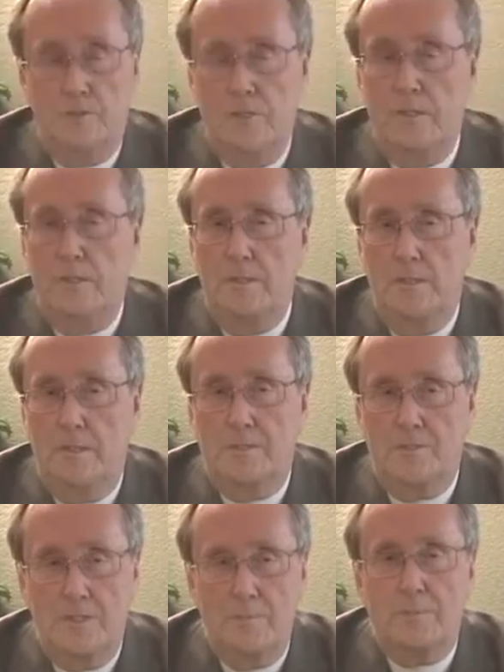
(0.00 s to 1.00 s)
She
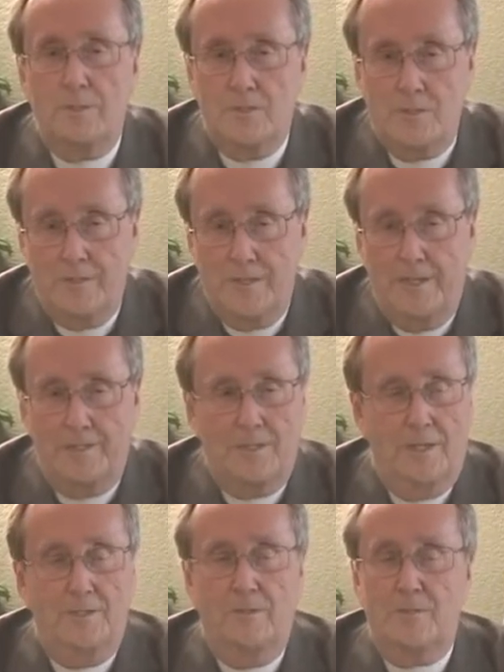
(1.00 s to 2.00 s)
exhibits that
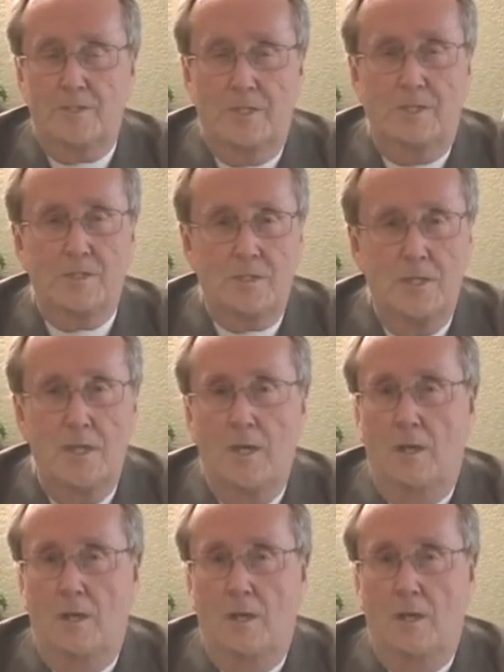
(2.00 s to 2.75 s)
kind of sense